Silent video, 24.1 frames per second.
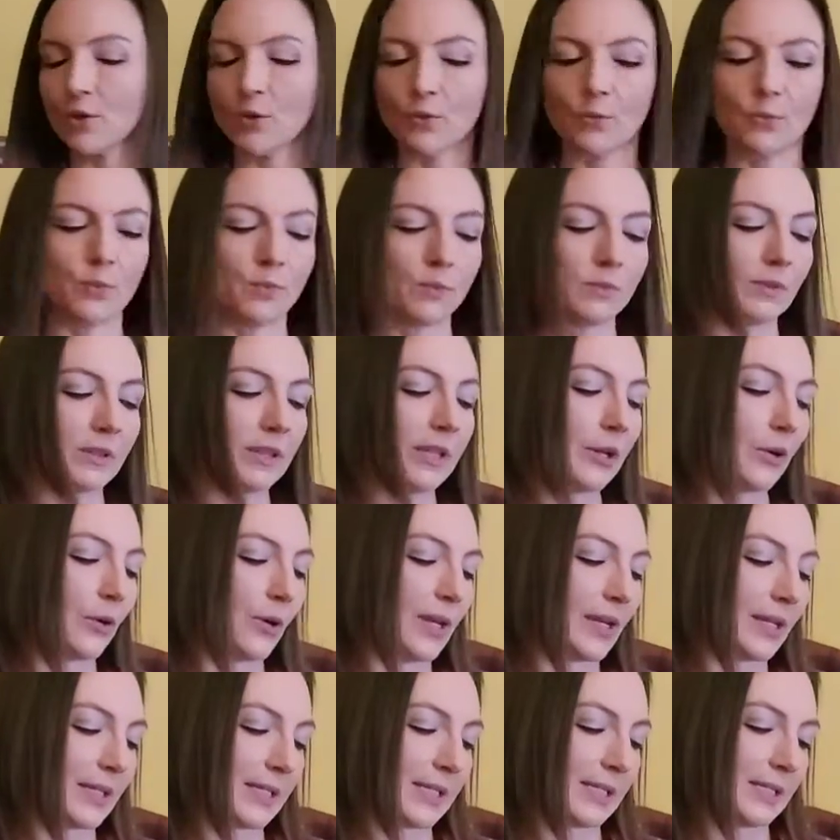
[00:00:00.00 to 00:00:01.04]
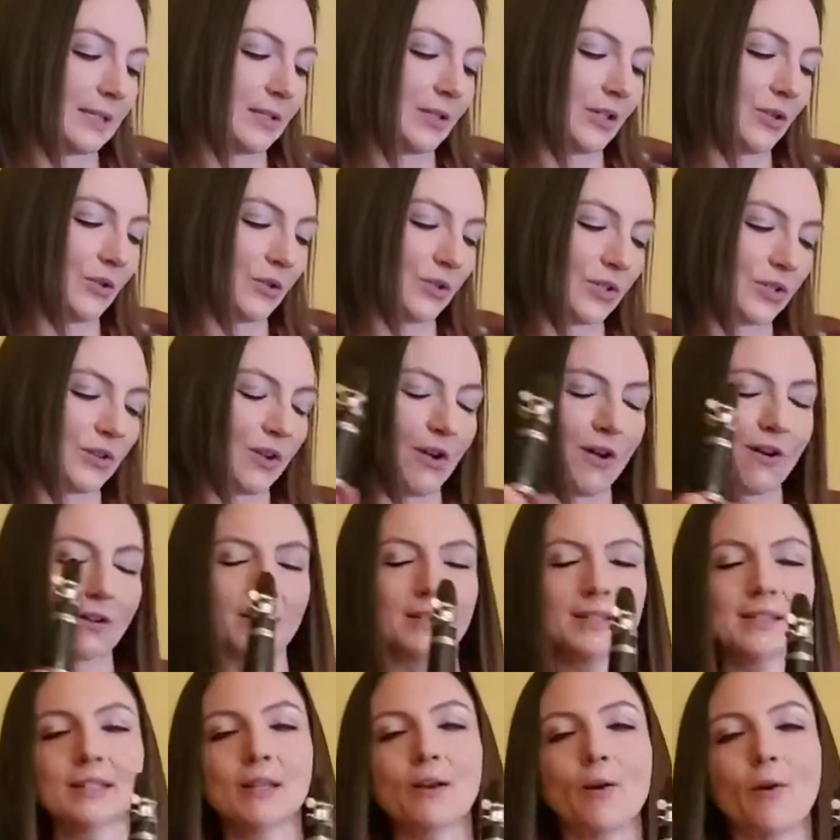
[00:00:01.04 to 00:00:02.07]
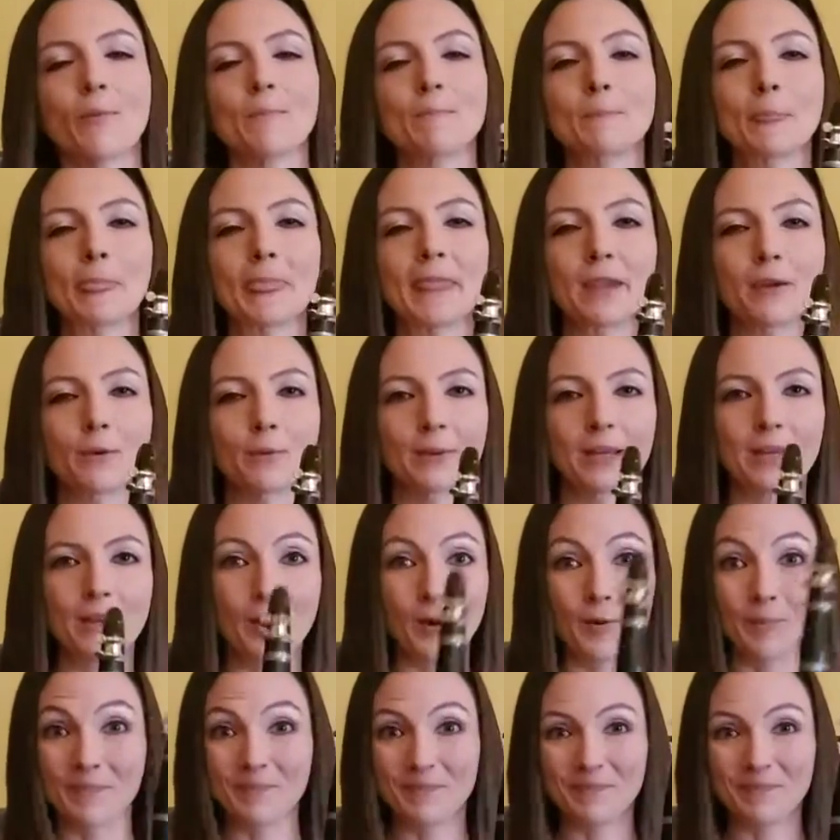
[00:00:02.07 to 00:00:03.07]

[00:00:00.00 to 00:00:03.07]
your lyrics to your song. So here we go.